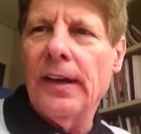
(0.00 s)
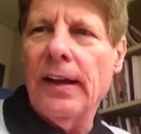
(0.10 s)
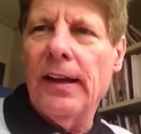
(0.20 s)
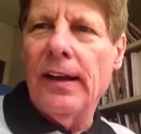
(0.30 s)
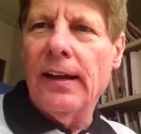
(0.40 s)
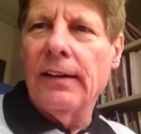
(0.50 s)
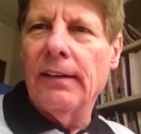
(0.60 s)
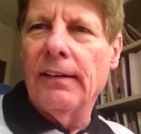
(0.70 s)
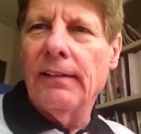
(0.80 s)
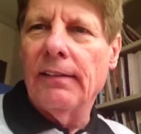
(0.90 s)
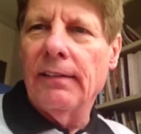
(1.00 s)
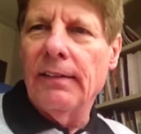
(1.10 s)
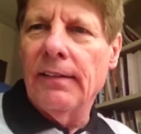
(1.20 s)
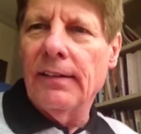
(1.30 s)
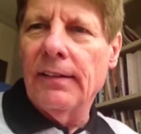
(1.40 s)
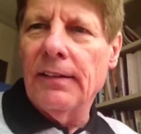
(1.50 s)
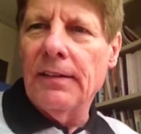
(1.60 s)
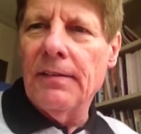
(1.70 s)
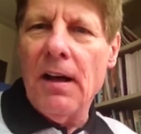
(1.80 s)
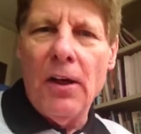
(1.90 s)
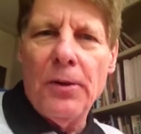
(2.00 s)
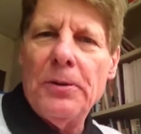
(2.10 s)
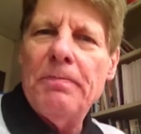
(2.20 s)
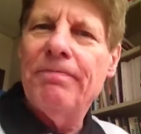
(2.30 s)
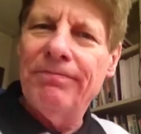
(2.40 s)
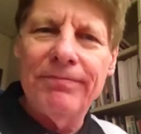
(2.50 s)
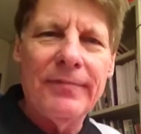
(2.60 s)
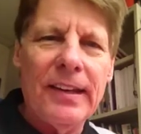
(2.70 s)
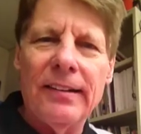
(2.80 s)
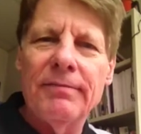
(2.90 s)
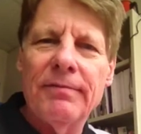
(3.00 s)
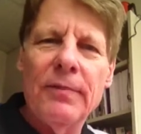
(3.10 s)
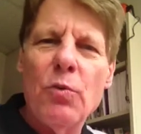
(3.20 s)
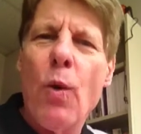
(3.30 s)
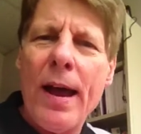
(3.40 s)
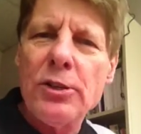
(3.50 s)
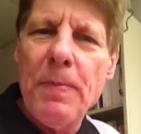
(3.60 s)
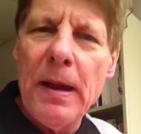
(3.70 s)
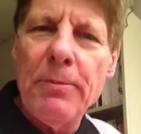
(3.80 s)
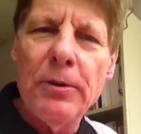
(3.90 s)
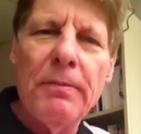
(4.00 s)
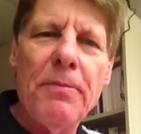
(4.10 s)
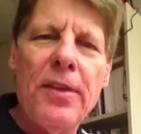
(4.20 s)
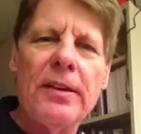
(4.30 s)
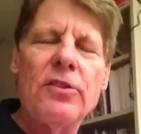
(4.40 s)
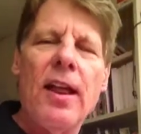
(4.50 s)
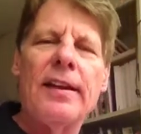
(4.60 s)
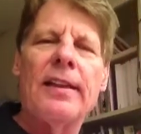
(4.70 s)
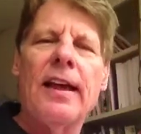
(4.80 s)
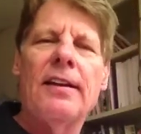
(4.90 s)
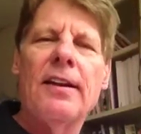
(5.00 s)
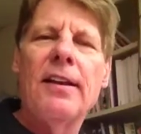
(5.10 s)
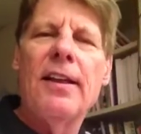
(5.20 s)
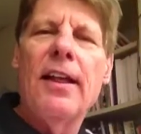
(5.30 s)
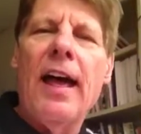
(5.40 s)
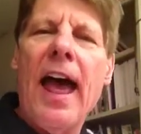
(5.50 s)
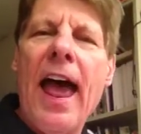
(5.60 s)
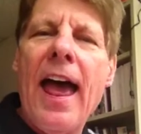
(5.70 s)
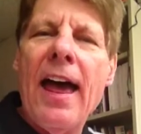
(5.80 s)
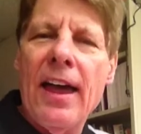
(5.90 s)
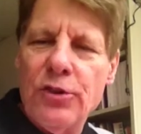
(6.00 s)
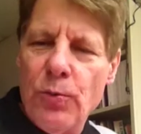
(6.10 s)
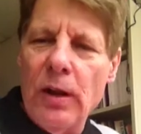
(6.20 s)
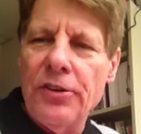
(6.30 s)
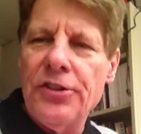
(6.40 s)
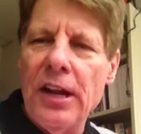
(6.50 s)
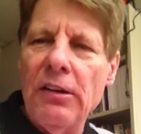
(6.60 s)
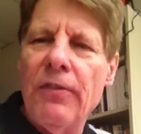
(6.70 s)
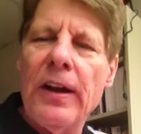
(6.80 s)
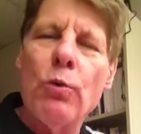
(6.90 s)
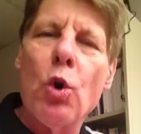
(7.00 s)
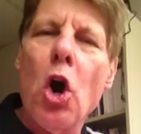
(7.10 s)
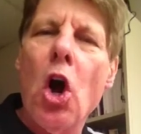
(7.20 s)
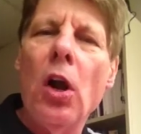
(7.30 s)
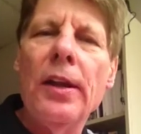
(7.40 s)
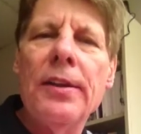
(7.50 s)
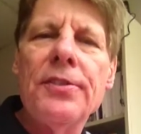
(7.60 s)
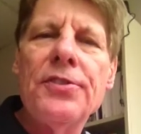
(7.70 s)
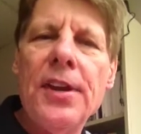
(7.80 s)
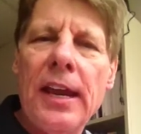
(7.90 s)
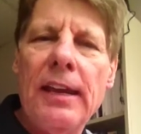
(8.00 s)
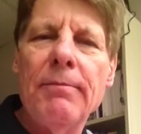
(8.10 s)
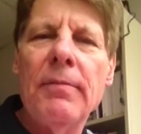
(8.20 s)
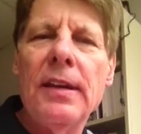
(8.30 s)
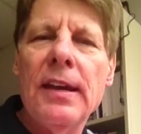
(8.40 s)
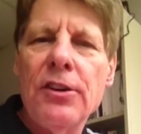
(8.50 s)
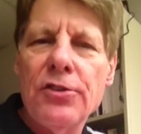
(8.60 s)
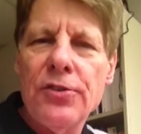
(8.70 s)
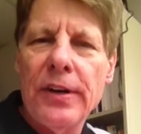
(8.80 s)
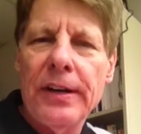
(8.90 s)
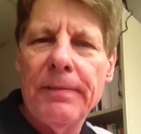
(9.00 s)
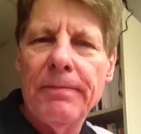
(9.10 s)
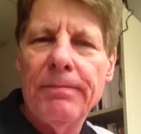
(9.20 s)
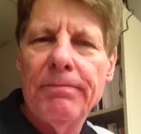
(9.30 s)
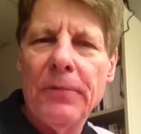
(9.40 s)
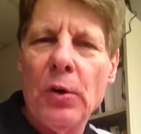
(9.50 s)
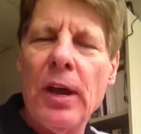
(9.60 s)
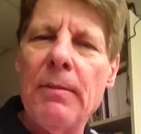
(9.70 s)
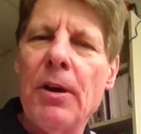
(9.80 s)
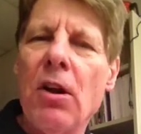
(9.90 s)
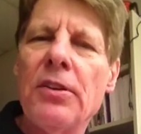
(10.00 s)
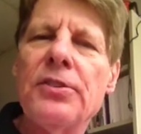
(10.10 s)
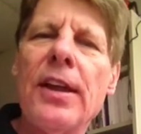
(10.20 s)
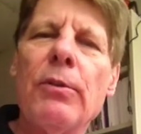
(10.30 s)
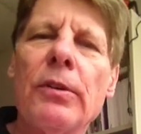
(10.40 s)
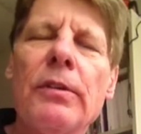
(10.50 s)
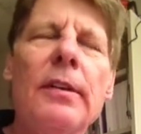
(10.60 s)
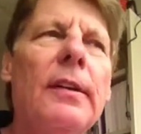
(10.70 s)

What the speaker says: and other, wax paper, things like that, as well as cellophane, were all in the same industry, okay, because they were